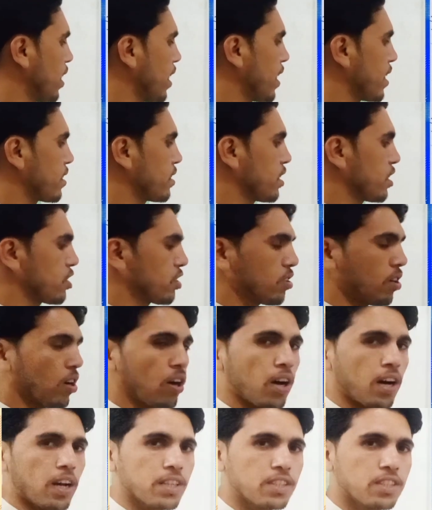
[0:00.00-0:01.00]
as the
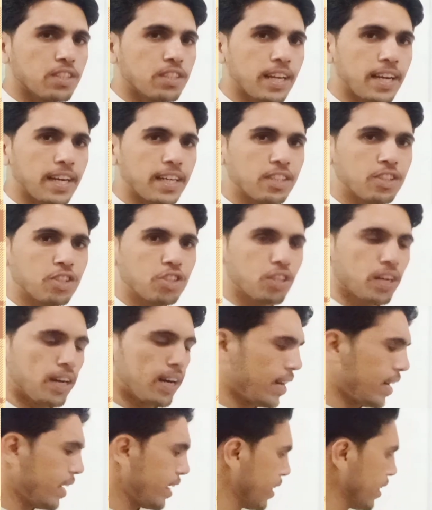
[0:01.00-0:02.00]
stars that
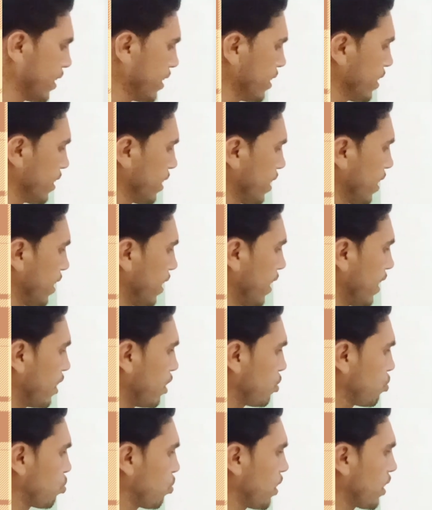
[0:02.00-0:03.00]
shine
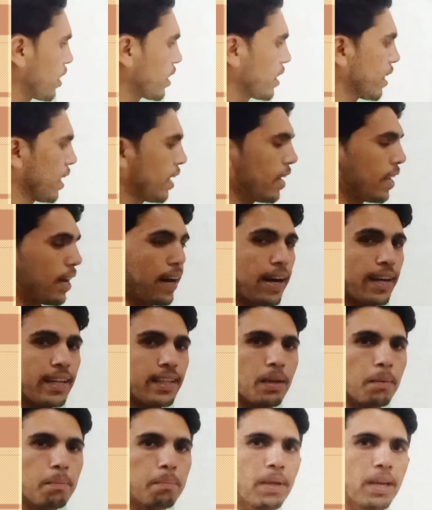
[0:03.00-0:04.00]
and twinkle on
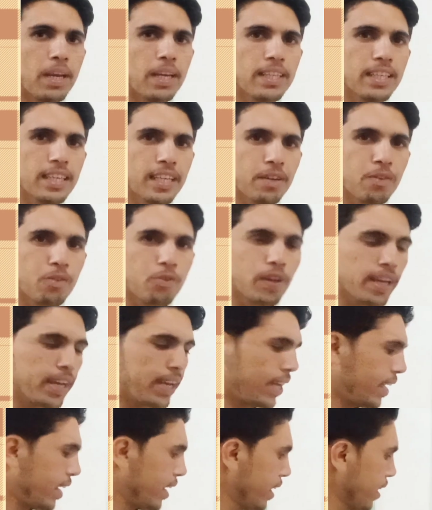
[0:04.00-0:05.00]
the Milky
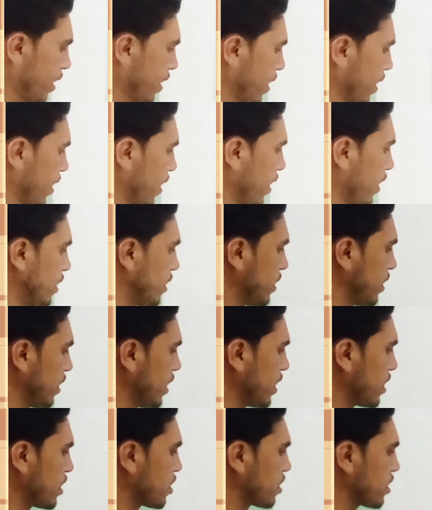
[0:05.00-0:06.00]
Way.
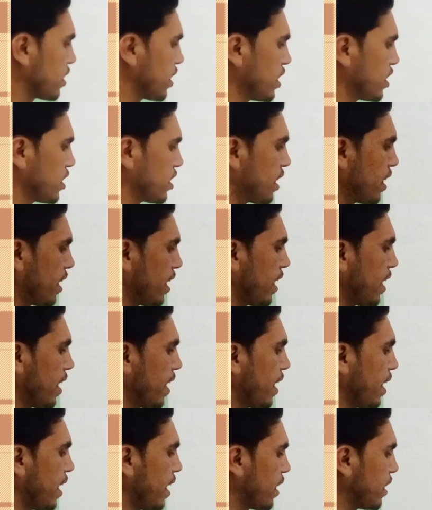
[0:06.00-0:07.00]
They stretched,
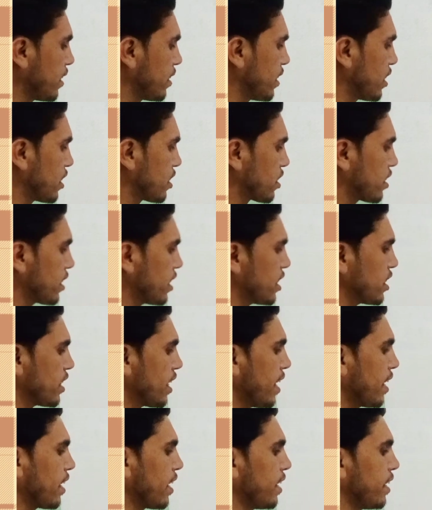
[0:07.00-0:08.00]
they stretched
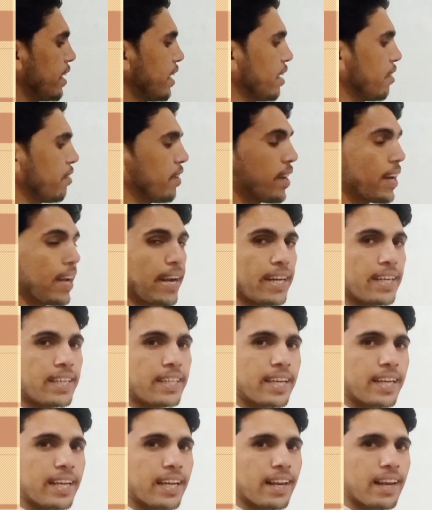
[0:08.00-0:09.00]
in a
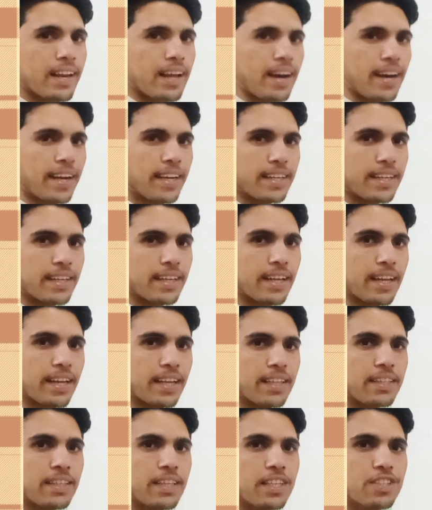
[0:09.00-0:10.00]
never-ending line.
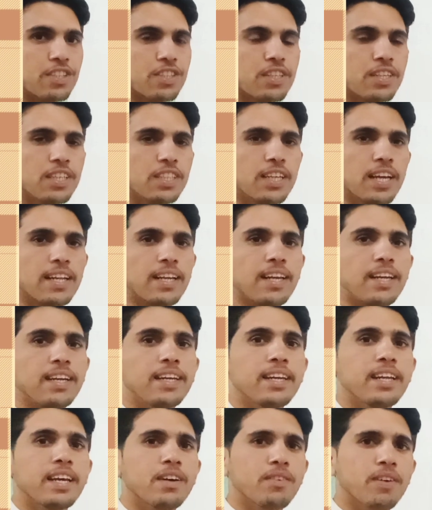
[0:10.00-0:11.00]
They stretched in a
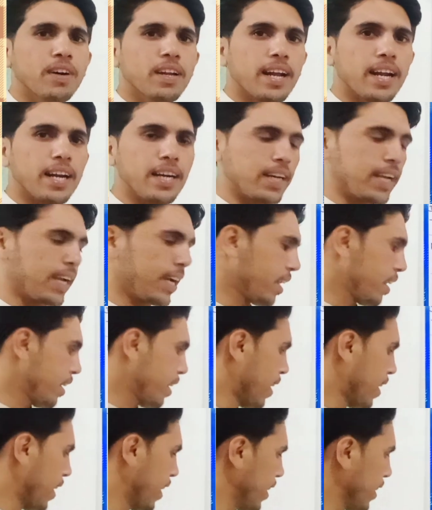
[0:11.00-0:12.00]
never-ending
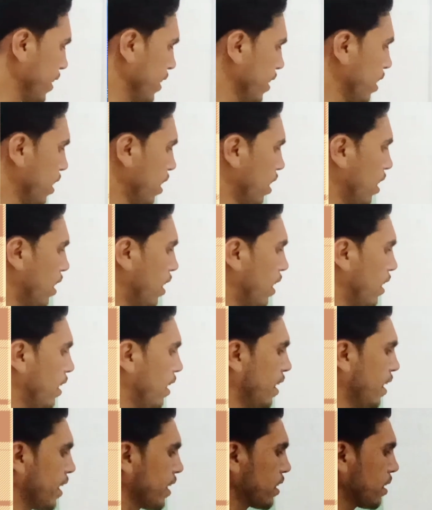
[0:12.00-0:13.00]
line
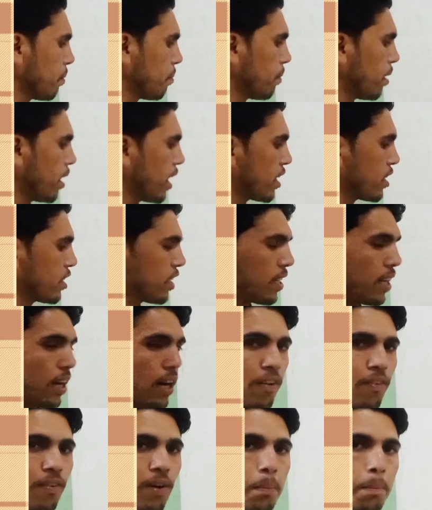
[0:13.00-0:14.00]
along the margin
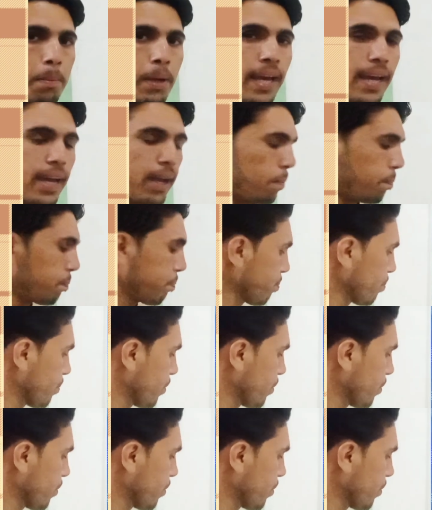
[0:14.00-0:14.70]
of a bay.